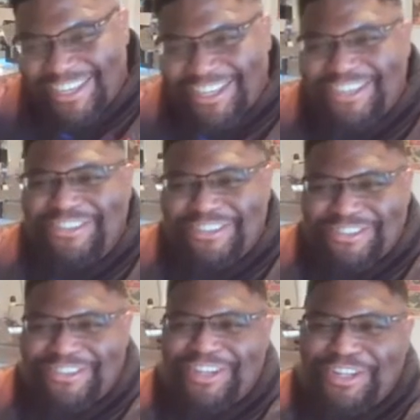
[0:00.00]

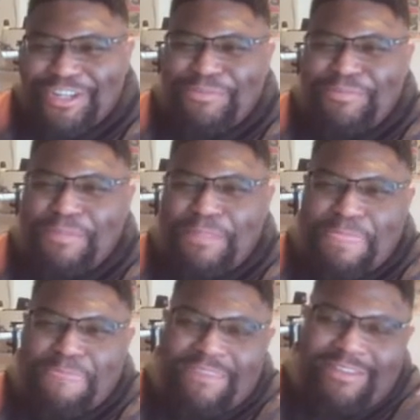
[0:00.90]

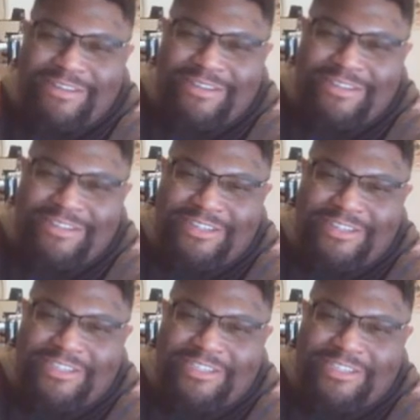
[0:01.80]

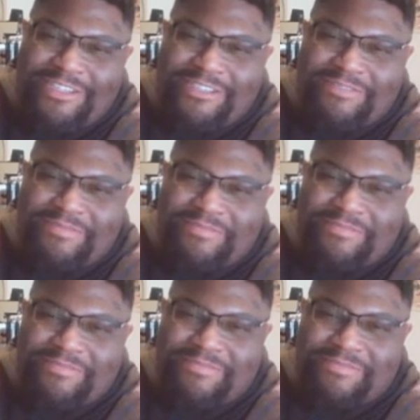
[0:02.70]

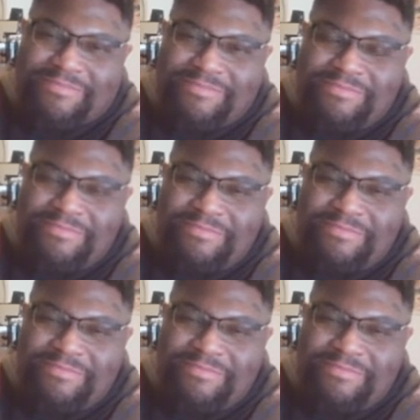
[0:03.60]
(not speaking)